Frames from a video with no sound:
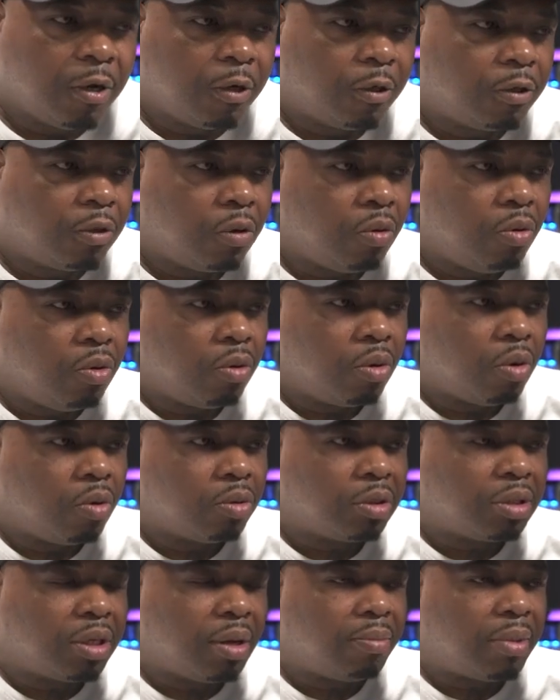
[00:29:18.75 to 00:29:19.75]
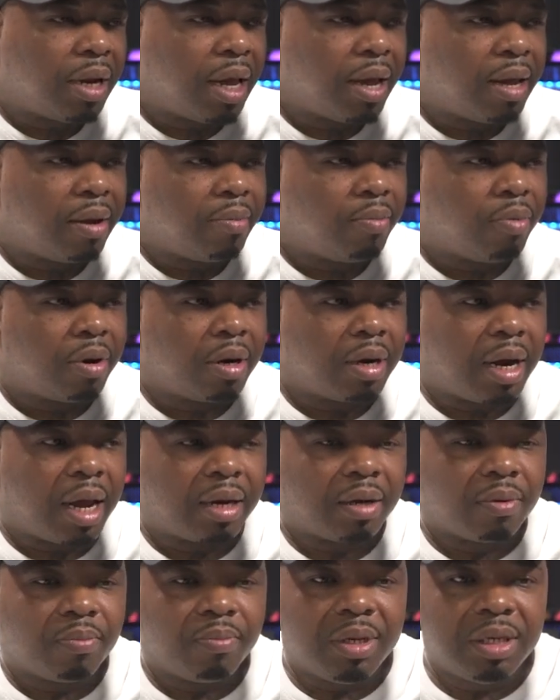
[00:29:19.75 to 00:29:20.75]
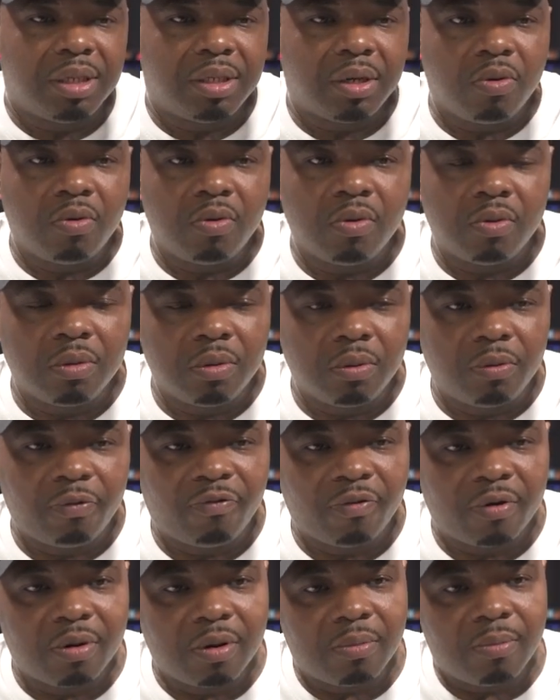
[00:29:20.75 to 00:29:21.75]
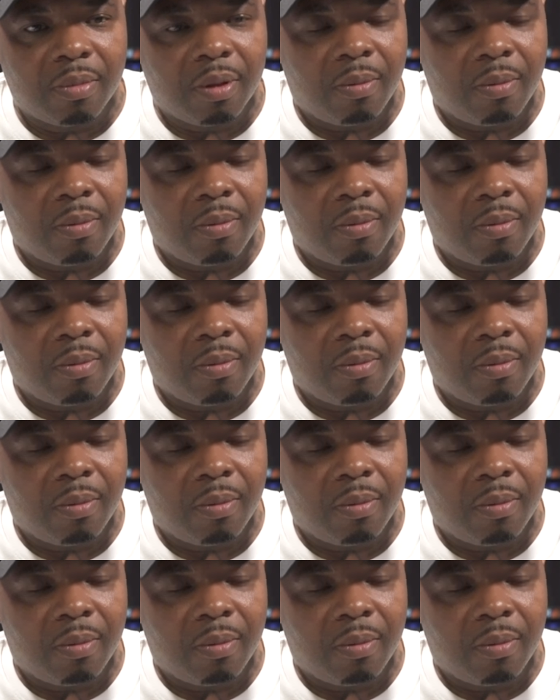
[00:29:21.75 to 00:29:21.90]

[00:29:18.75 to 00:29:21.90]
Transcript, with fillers: So, you know, something bro, not to be told, you feel